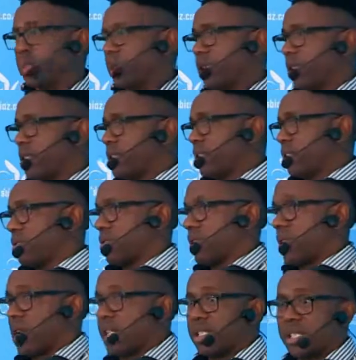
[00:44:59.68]
is this not
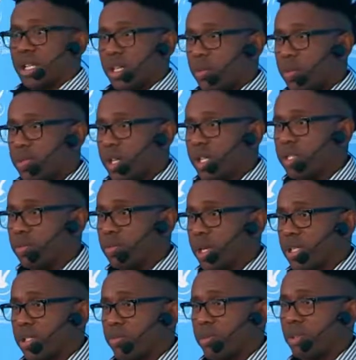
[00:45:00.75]
a nice thing? And I went to
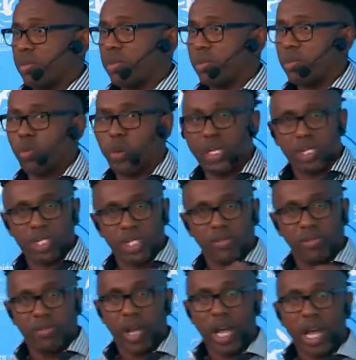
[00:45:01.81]
enterprise development. What
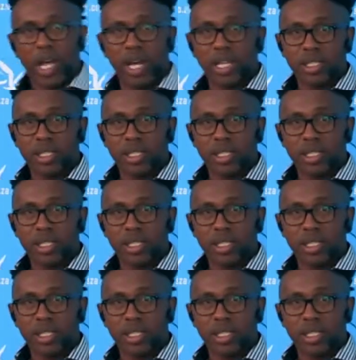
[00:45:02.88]
if I